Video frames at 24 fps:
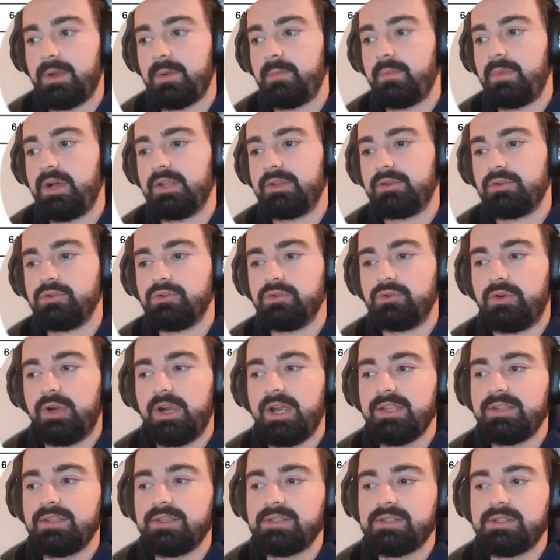But you
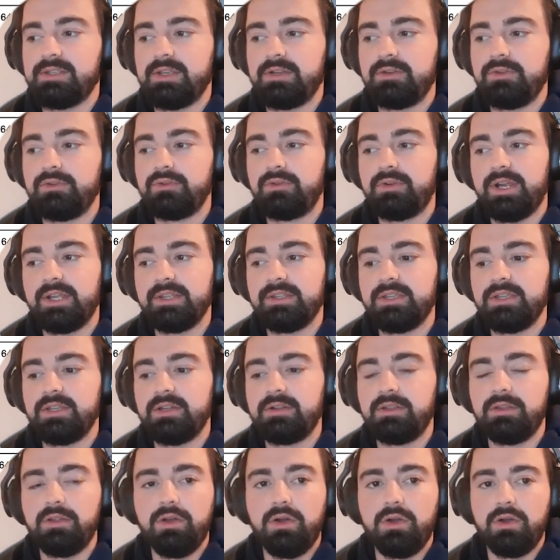write here
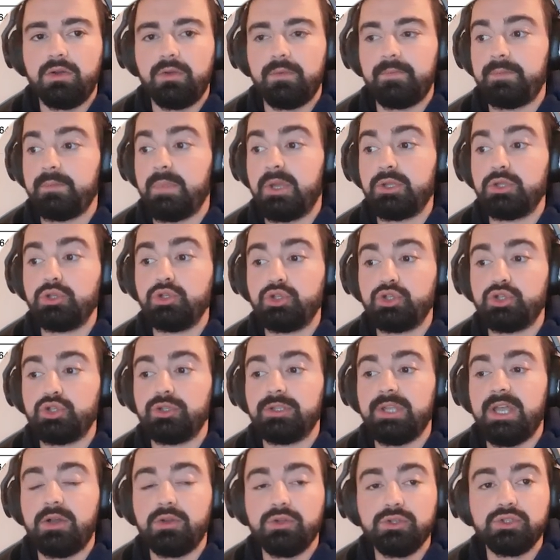long, but you
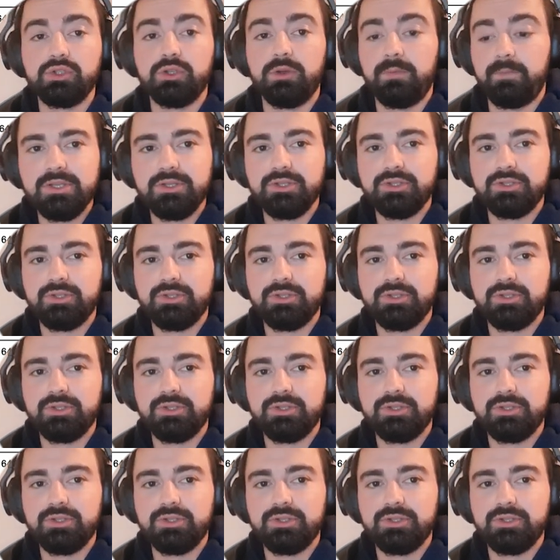should also